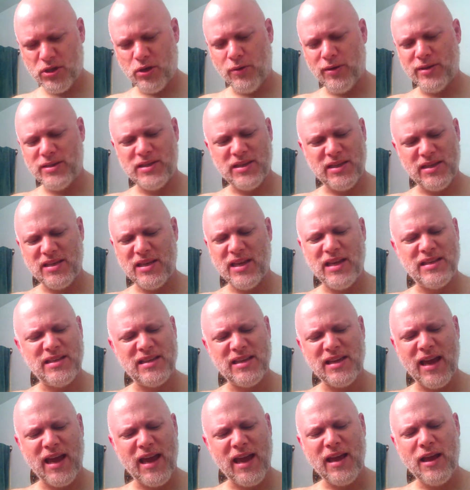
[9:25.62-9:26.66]
So it's
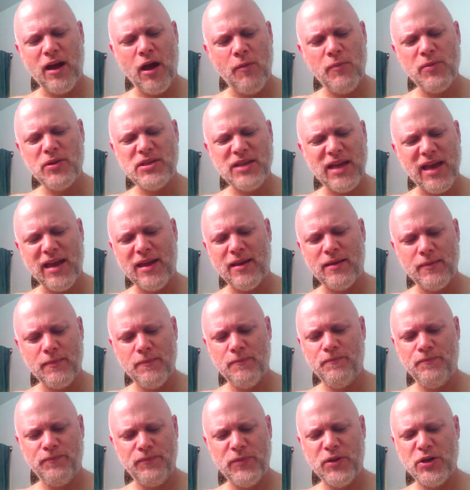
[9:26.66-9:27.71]
like almost like
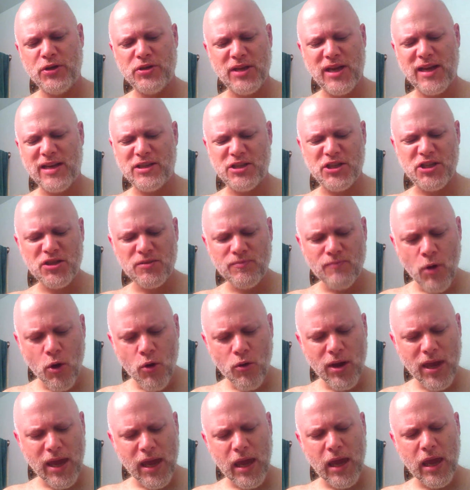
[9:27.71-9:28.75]
there's like a
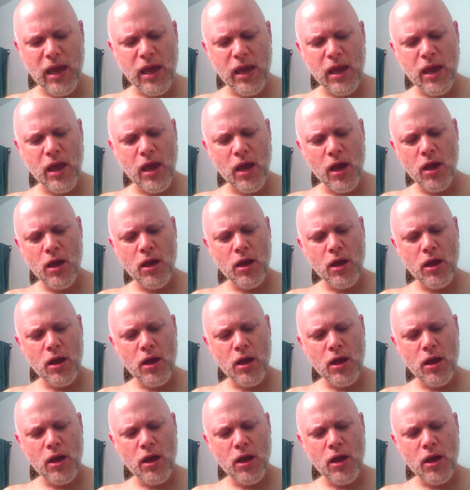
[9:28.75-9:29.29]
smoky,